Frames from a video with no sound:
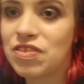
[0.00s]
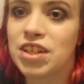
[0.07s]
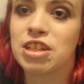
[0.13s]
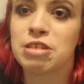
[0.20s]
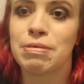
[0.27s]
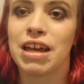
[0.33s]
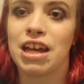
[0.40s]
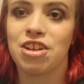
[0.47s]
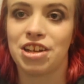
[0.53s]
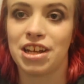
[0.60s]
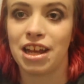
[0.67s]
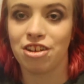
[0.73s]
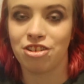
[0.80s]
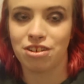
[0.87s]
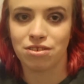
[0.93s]
video to be
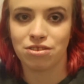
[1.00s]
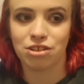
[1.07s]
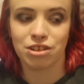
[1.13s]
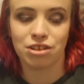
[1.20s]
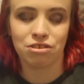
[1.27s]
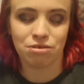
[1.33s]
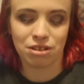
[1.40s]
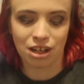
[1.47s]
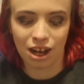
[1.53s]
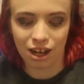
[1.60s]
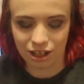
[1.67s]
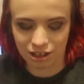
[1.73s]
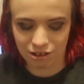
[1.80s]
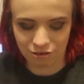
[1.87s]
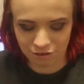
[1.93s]
educational. Two,
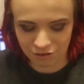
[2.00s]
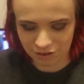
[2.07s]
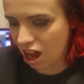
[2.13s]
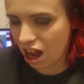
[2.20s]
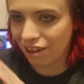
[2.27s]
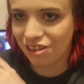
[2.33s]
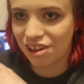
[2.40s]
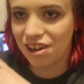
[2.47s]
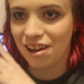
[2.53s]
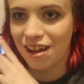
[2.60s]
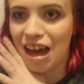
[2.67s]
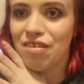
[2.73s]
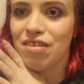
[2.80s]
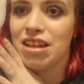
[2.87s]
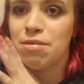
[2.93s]
I didn't
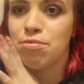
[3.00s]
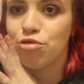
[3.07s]
have any